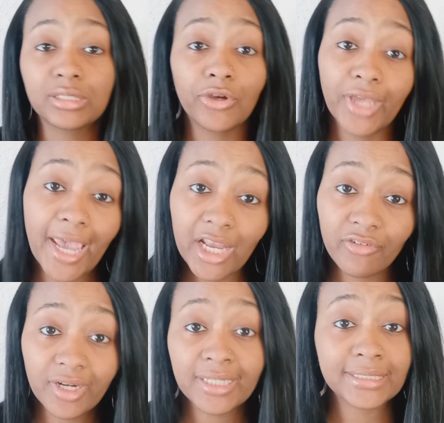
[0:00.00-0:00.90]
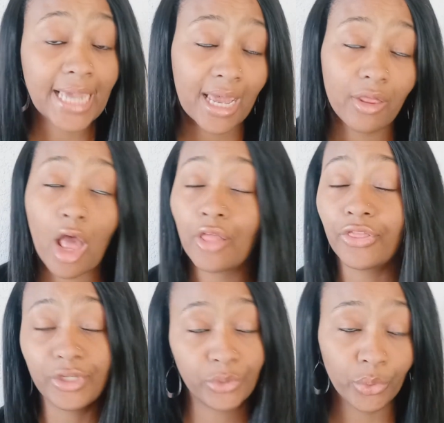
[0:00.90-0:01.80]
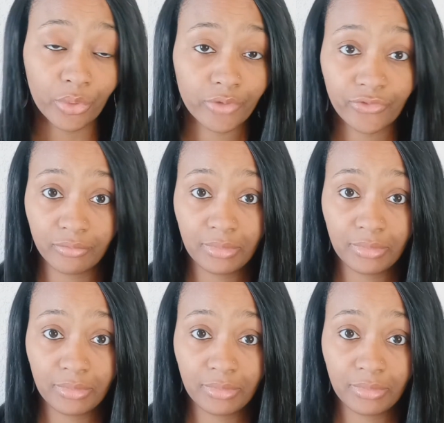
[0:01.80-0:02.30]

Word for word: So catering is out the door for